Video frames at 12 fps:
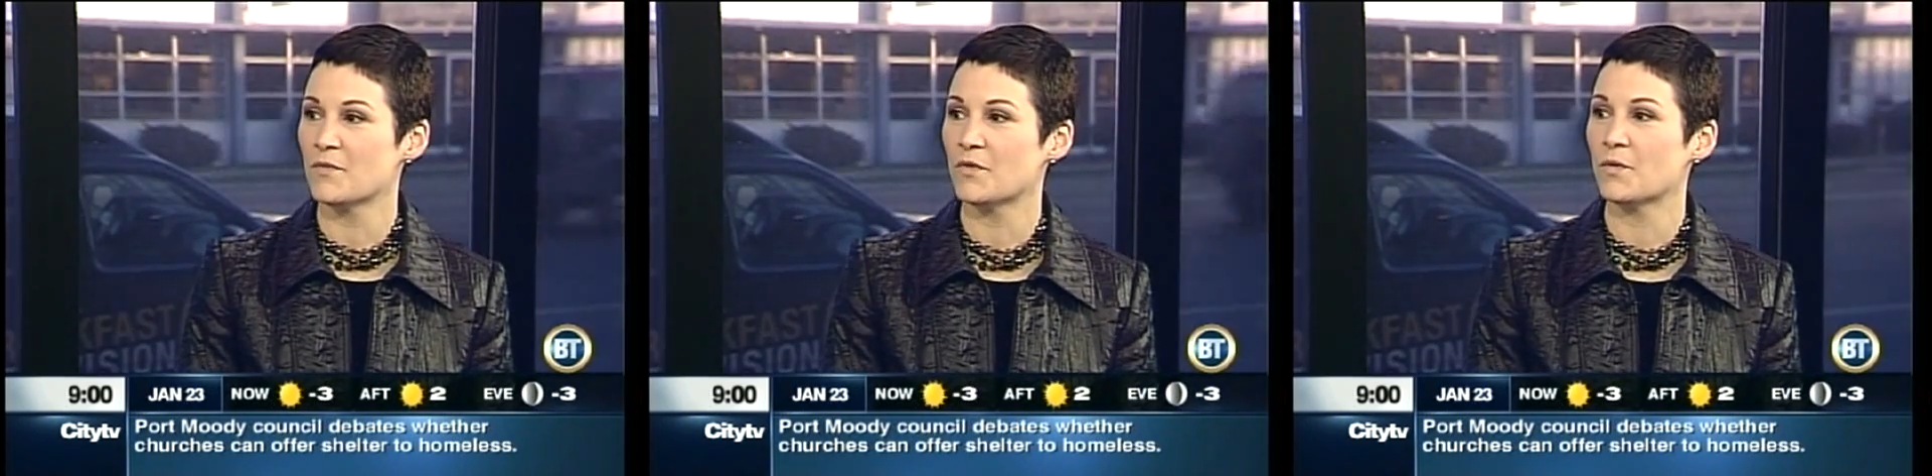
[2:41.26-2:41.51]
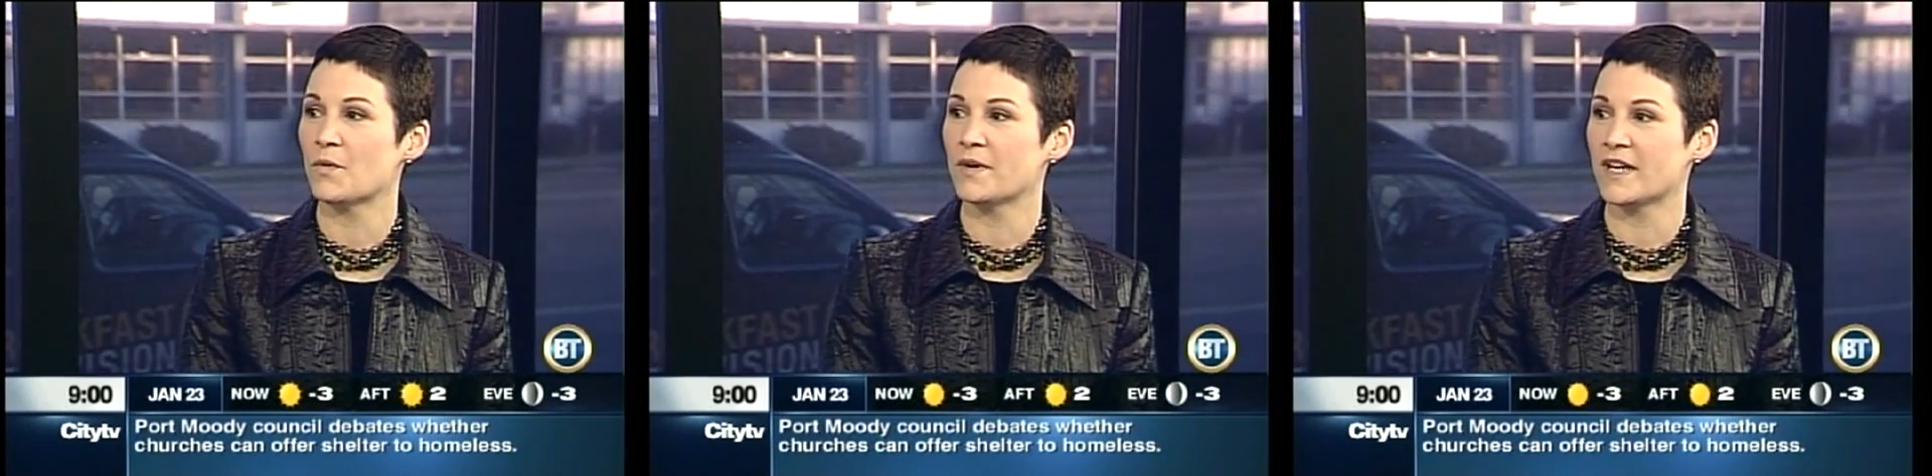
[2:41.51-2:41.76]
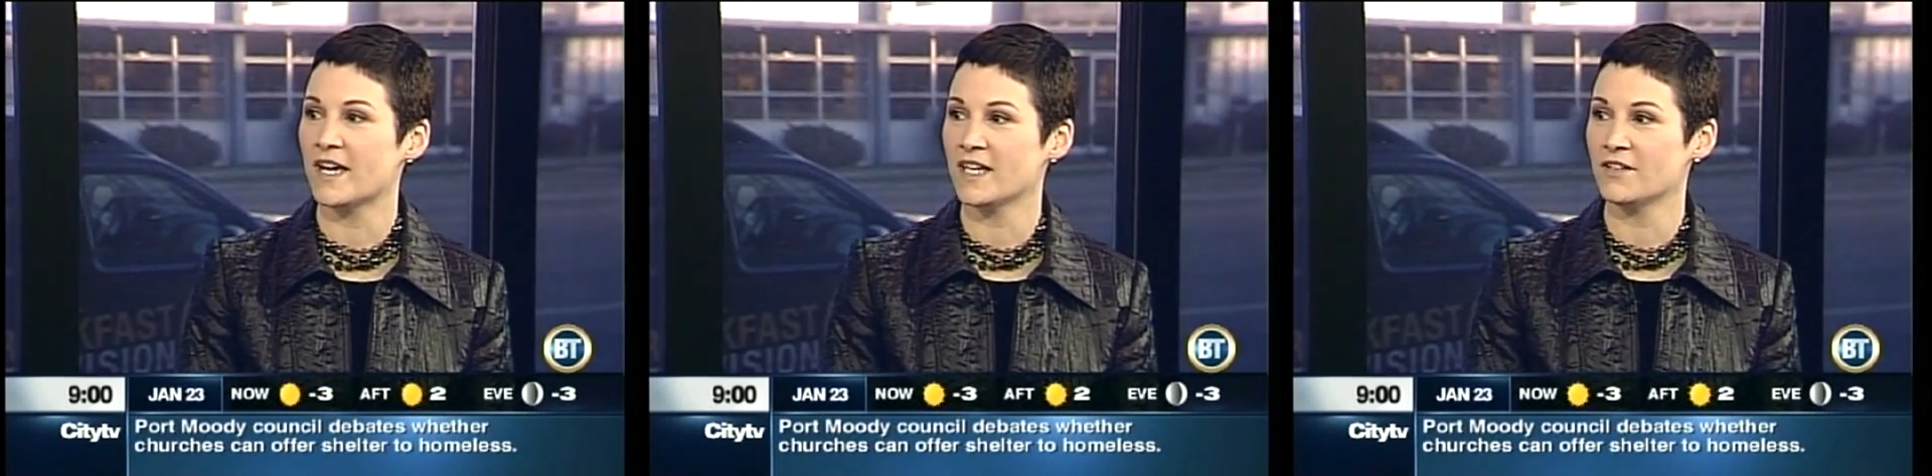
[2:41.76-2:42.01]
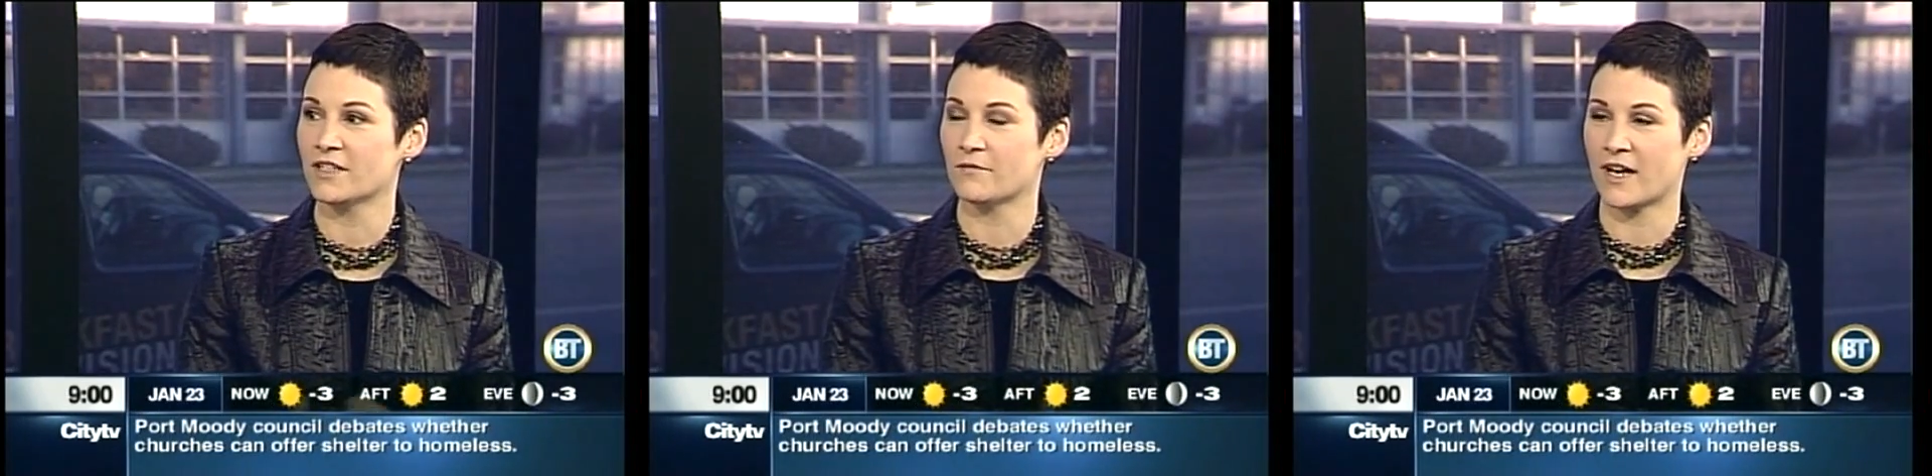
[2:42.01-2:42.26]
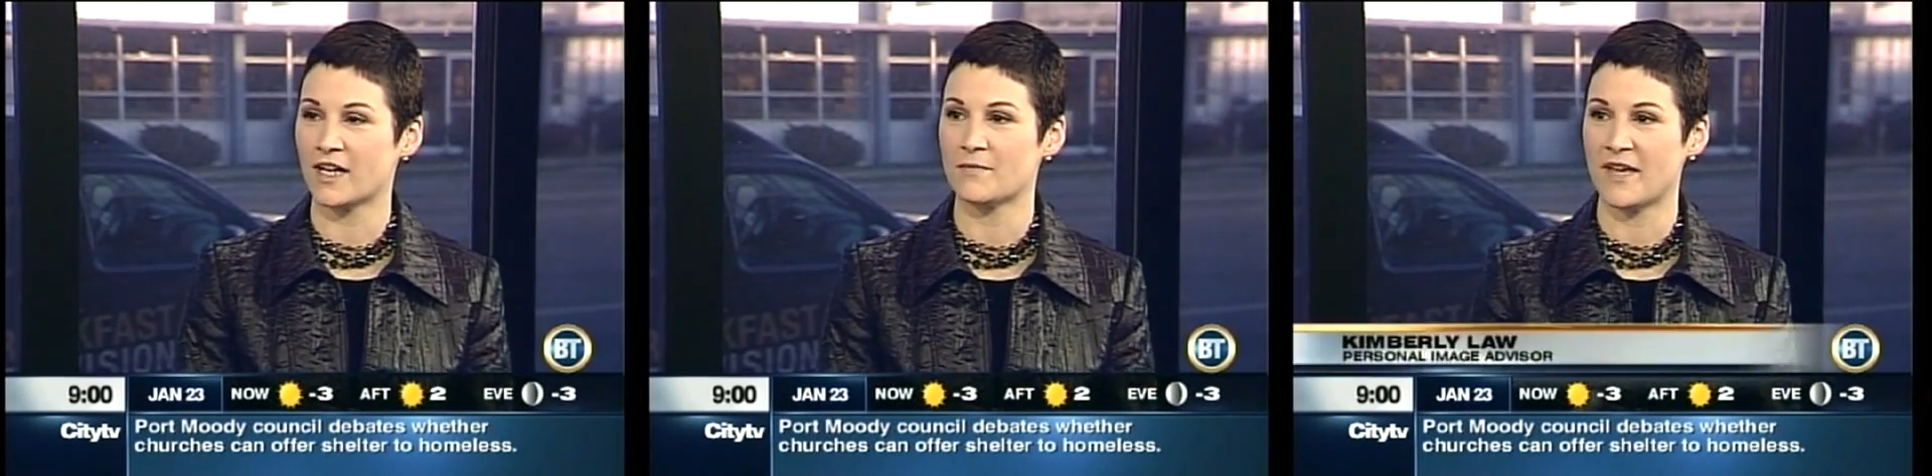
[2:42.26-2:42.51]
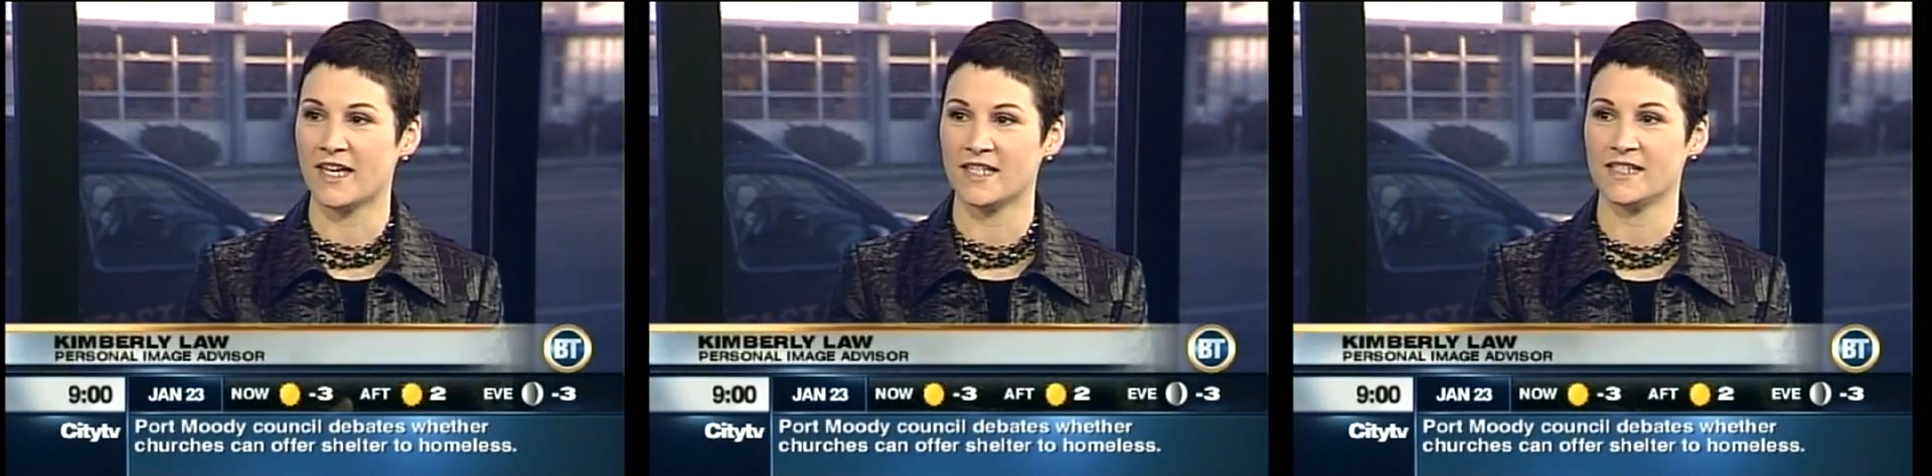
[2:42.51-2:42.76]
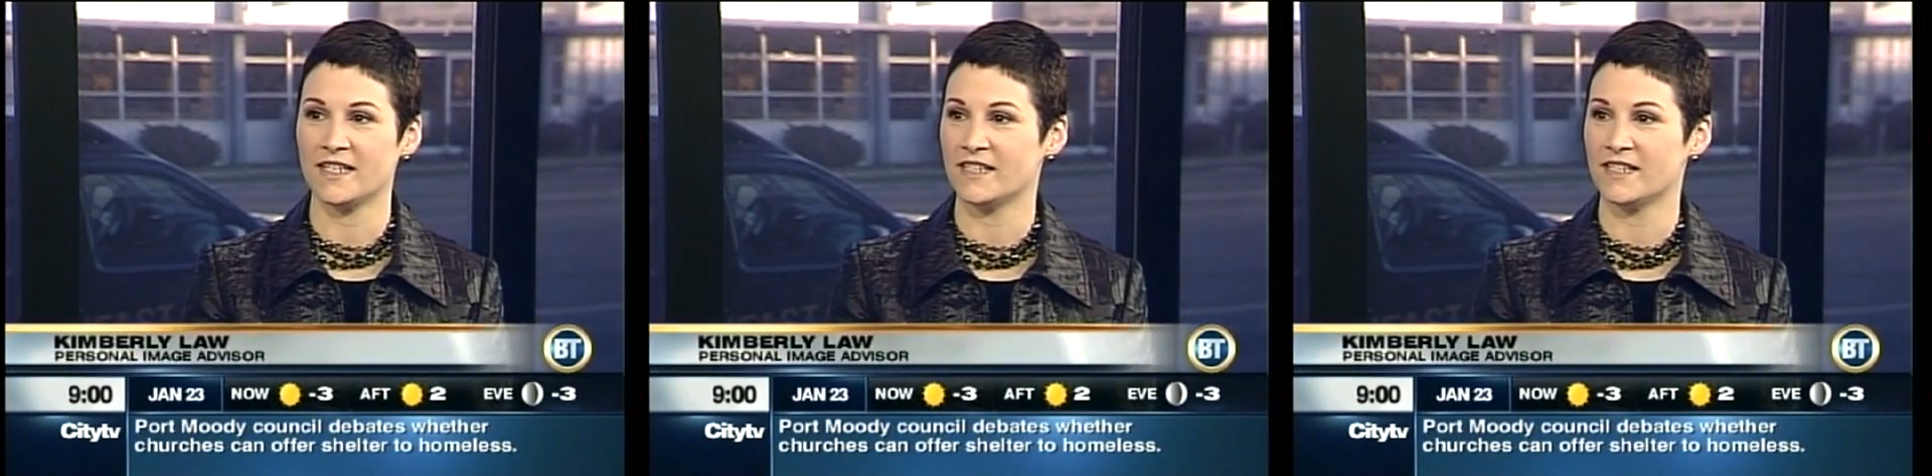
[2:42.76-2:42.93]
Well, what I usually recommend